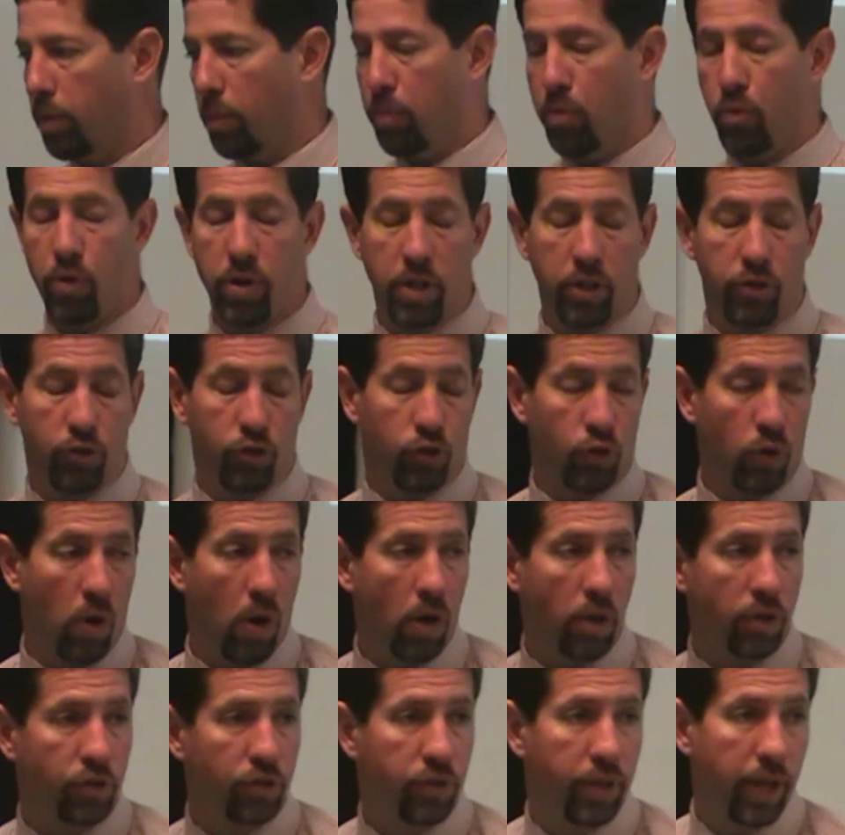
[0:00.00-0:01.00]
a pretty
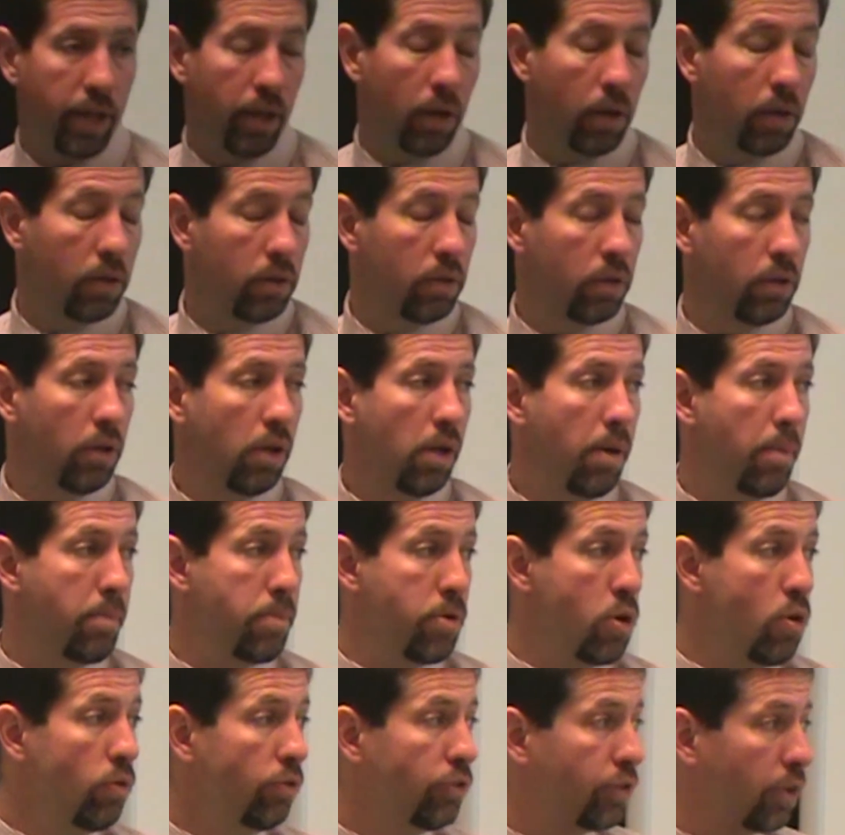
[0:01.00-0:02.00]
strong skill
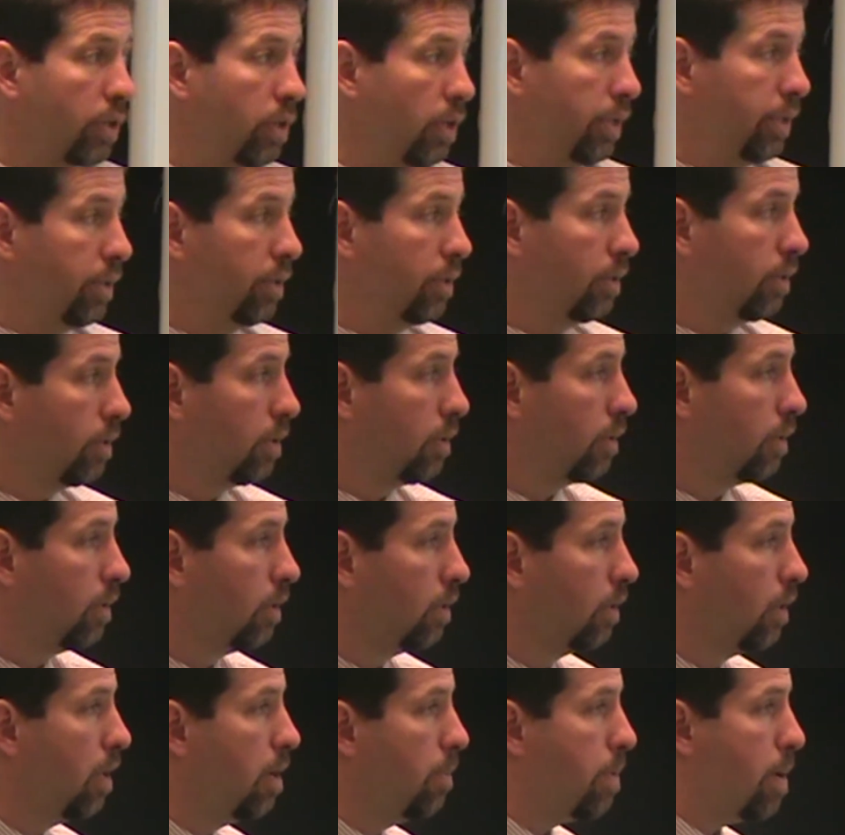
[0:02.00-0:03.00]
musically,
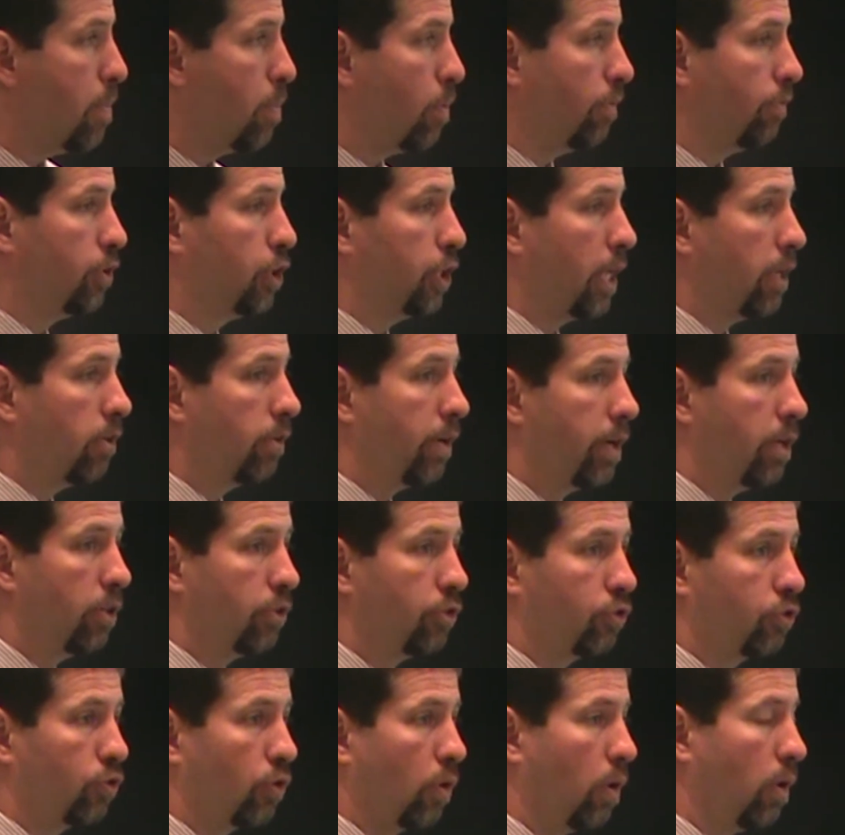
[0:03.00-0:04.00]
people who have generated a
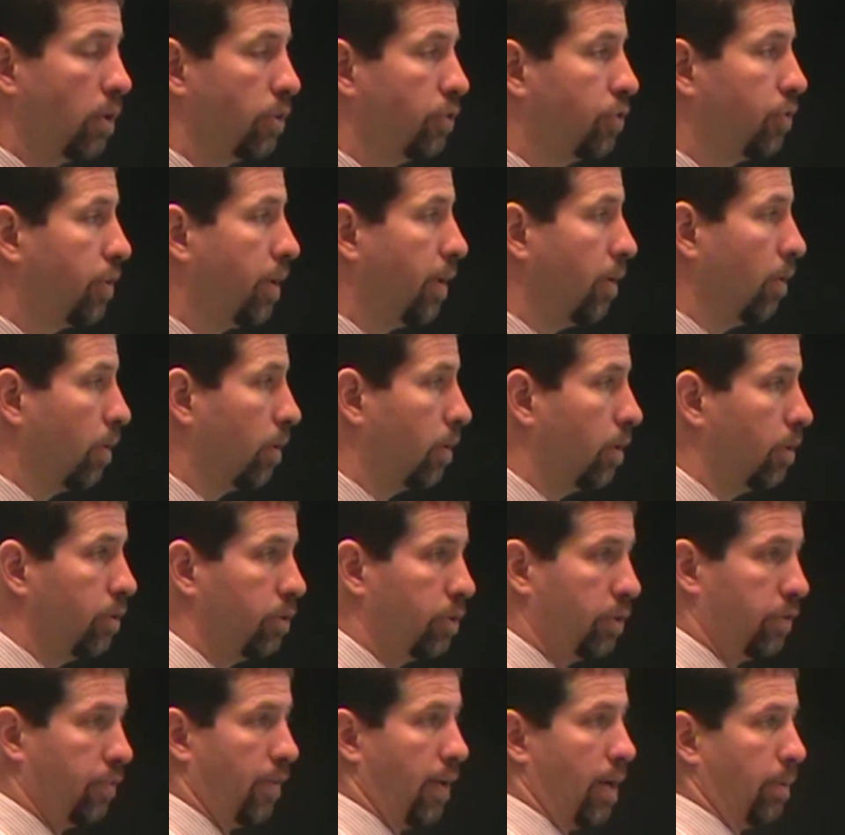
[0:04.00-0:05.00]
strong skill or
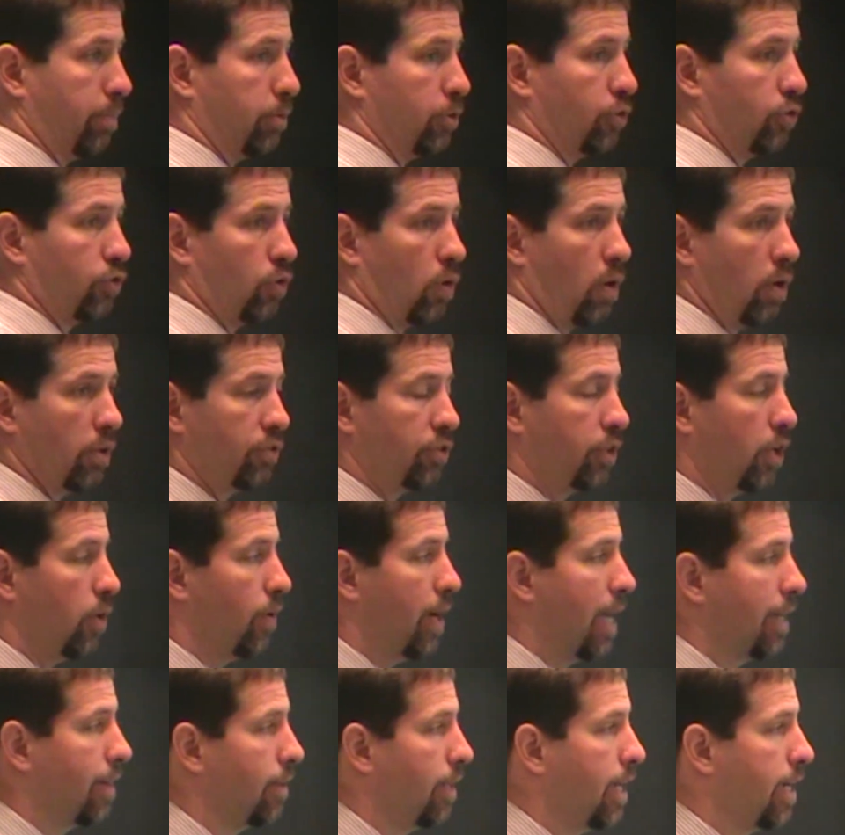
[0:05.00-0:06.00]
developed a strong skill
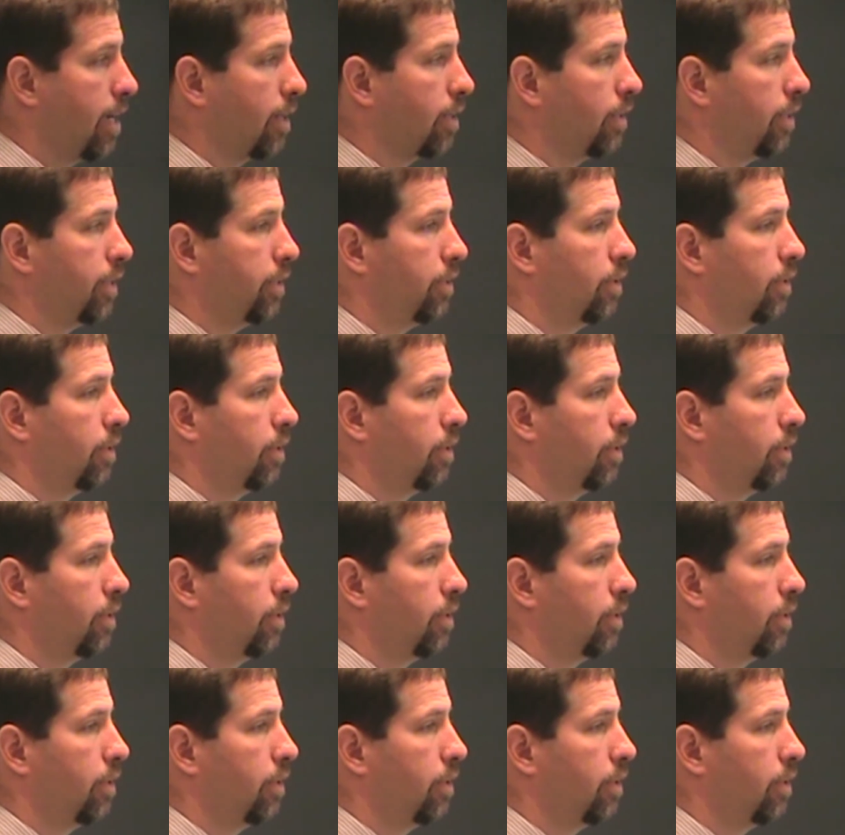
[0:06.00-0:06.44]
athletically,